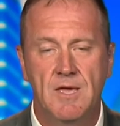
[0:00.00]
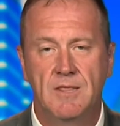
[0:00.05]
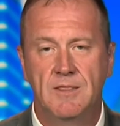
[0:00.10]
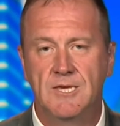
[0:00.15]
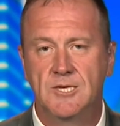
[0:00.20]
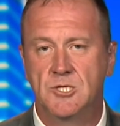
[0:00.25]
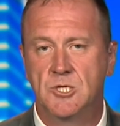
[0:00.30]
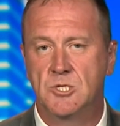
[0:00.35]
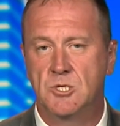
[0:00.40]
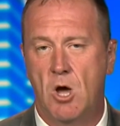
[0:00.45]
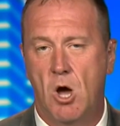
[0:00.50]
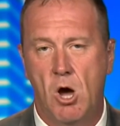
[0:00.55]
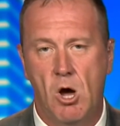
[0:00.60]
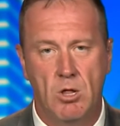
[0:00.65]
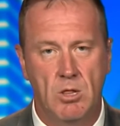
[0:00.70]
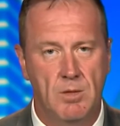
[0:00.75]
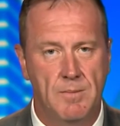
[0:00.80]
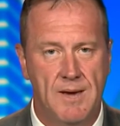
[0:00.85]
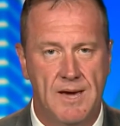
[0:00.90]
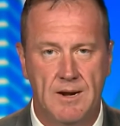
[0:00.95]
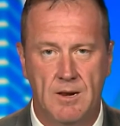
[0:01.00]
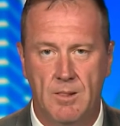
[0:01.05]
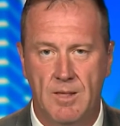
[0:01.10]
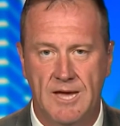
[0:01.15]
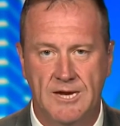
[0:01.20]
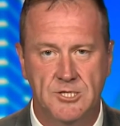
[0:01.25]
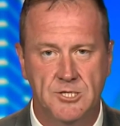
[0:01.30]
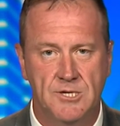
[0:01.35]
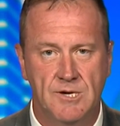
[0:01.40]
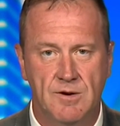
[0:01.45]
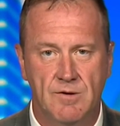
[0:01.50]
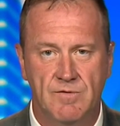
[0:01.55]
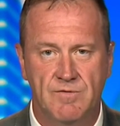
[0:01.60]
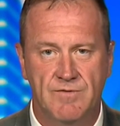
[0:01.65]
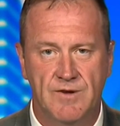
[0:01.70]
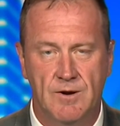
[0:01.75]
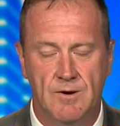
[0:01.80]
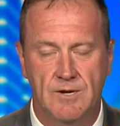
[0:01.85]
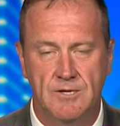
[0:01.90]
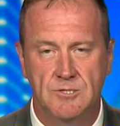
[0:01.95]
This is all about election
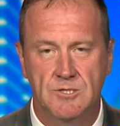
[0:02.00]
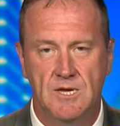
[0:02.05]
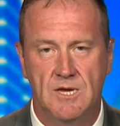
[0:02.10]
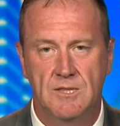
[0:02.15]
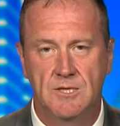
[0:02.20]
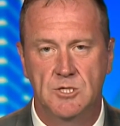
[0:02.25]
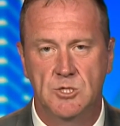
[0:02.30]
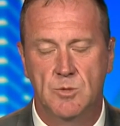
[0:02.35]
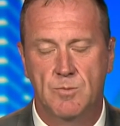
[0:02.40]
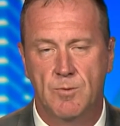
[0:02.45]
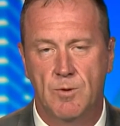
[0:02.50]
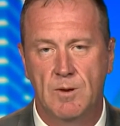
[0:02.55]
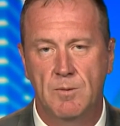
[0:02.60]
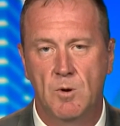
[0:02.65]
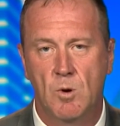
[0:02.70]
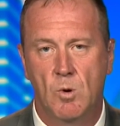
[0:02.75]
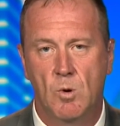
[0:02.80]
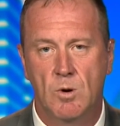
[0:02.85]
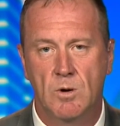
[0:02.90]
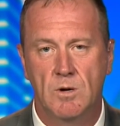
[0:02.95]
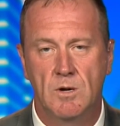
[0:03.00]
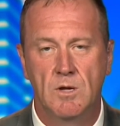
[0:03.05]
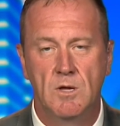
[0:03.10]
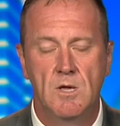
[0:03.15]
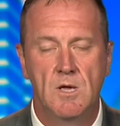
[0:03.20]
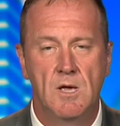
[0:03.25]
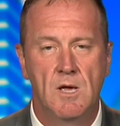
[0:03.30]
interference, and the Supreme Court